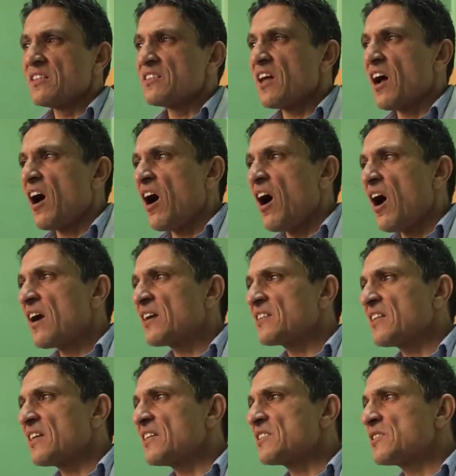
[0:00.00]
The
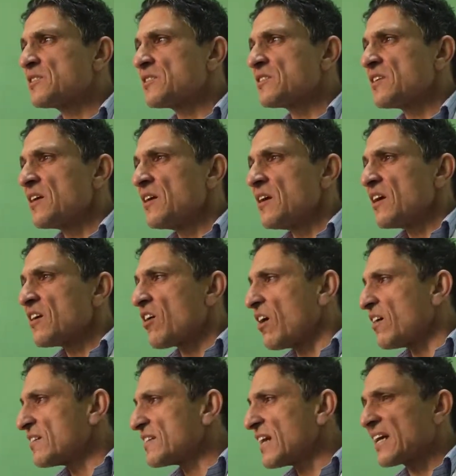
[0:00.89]
heart is
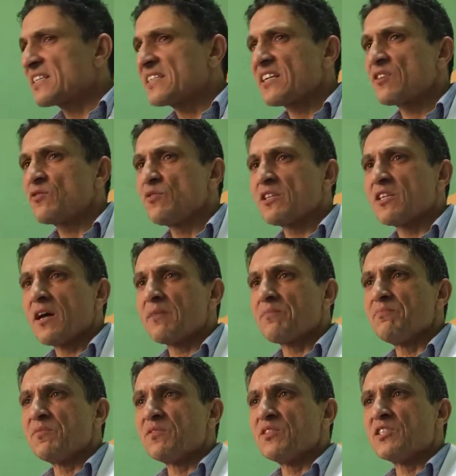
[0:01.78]
contacting with
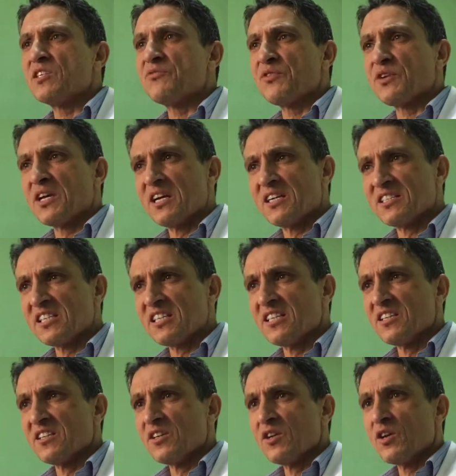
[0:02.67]
a
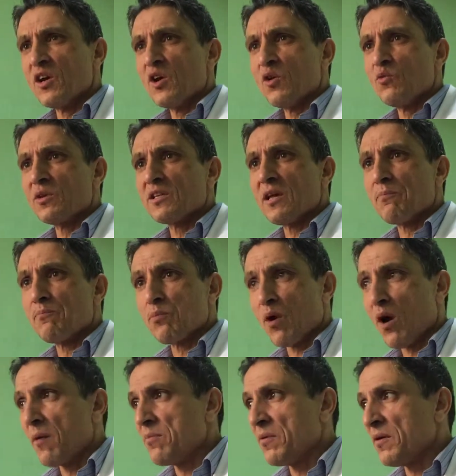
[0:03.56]
difficulty with a
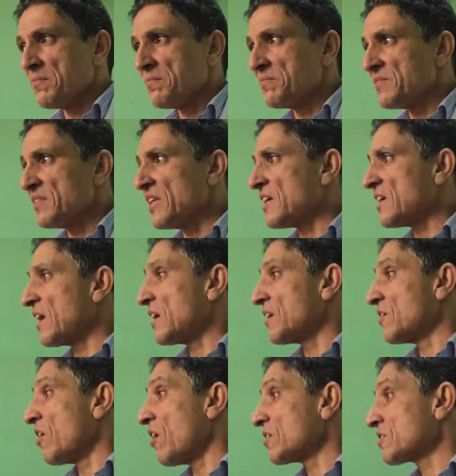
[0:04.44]
problem they
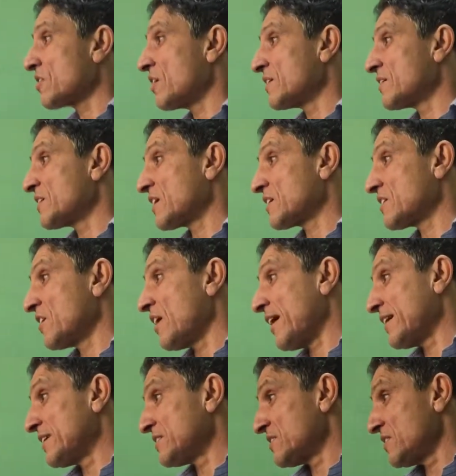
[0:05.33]
cannot contract
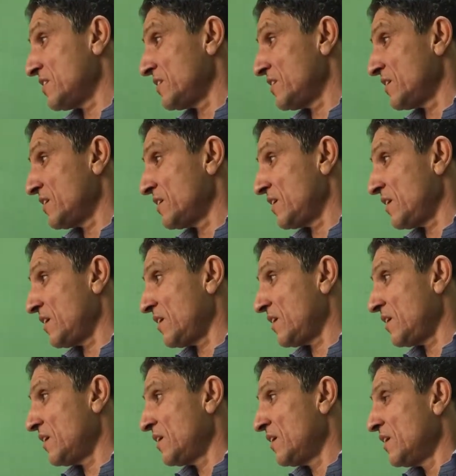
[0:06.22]
nicely. Ah.
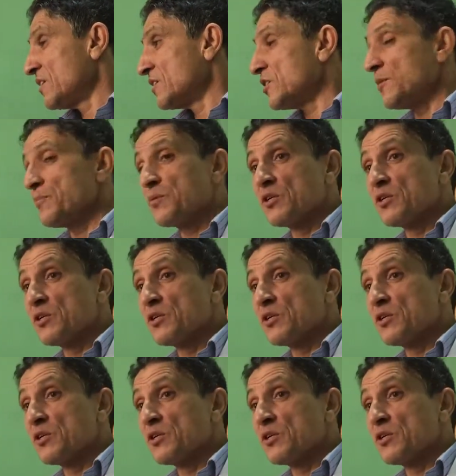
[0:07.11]
They